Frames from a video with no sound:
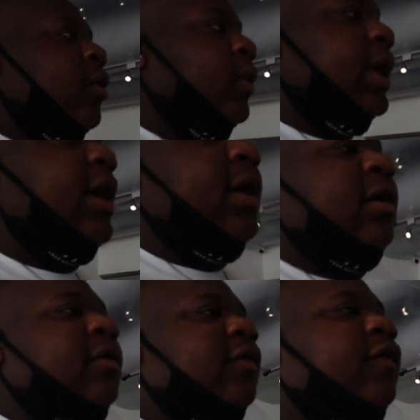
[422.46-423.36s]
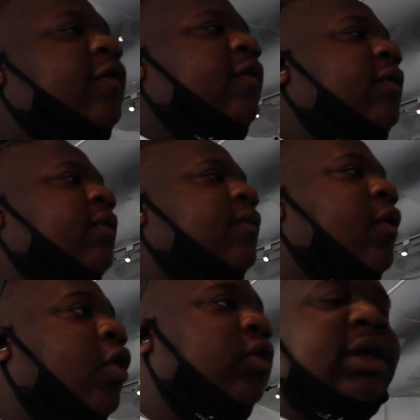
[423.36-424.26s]
We have,
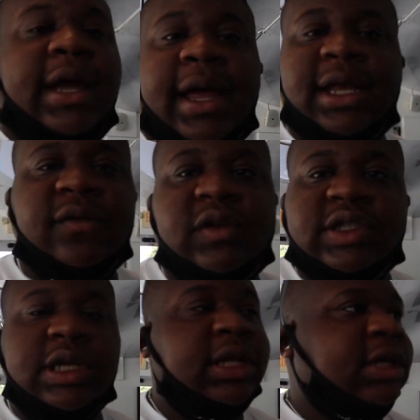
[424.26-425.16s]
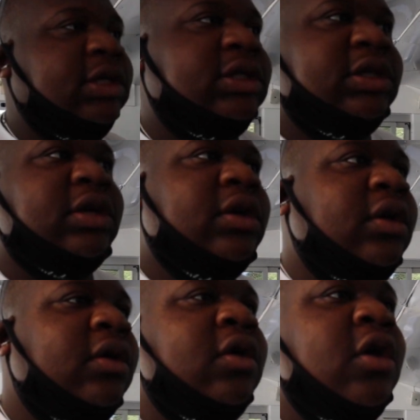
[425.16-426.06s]
oh dang, I didn't even see this.
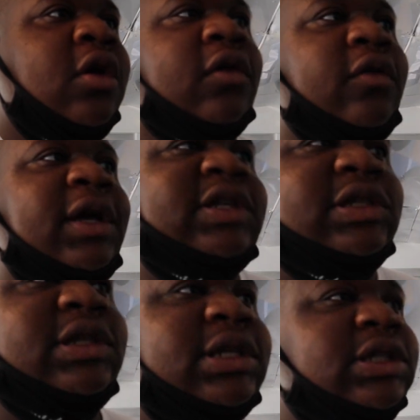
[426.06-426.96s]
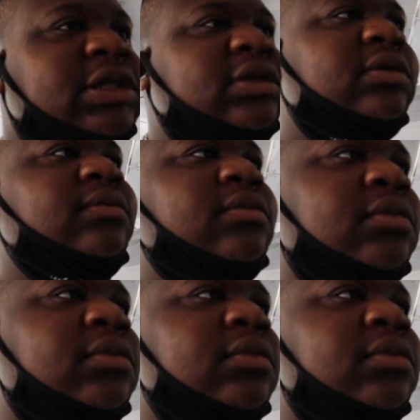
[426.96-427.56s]
Race edition